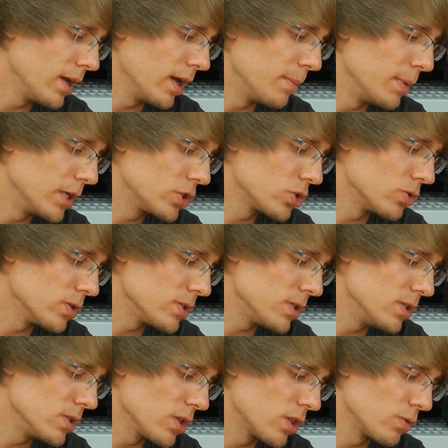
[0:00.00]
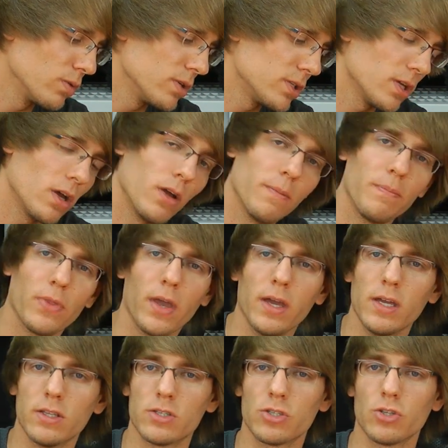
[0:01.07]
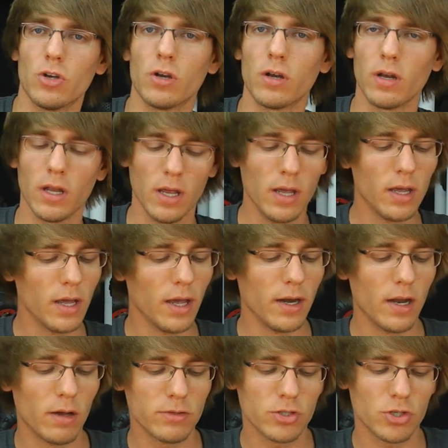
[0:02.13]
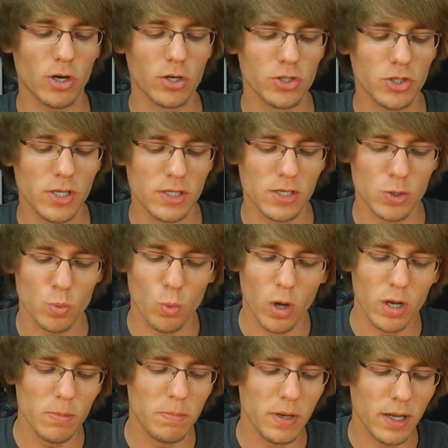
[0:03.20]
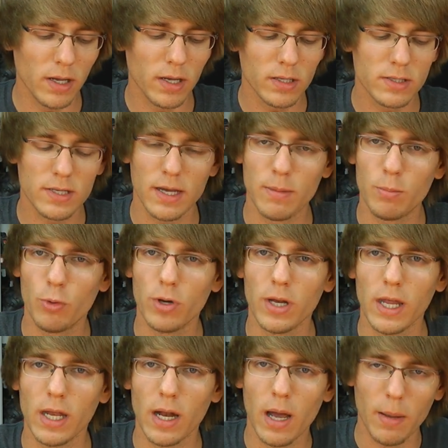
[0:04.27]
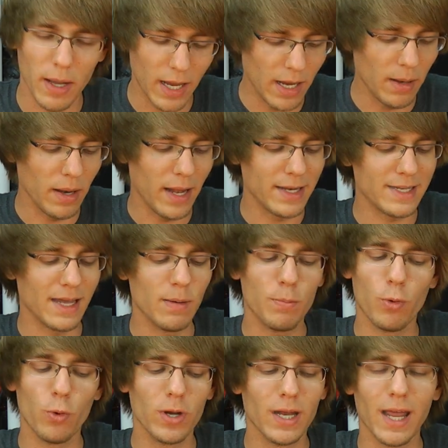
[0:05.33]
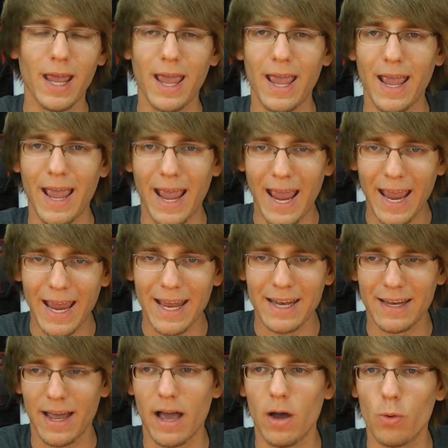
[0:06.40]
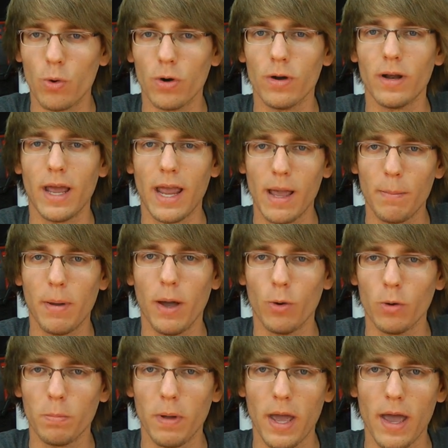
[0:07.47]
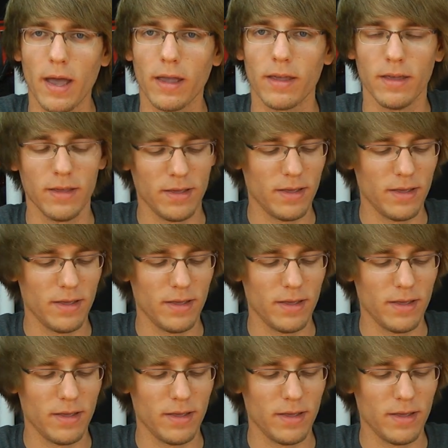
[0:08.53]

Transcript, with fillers: I make sure it sees a three cell, I hit start, and now it's charging these as one big 10.8 uh, 10.8 hour amp hour pack.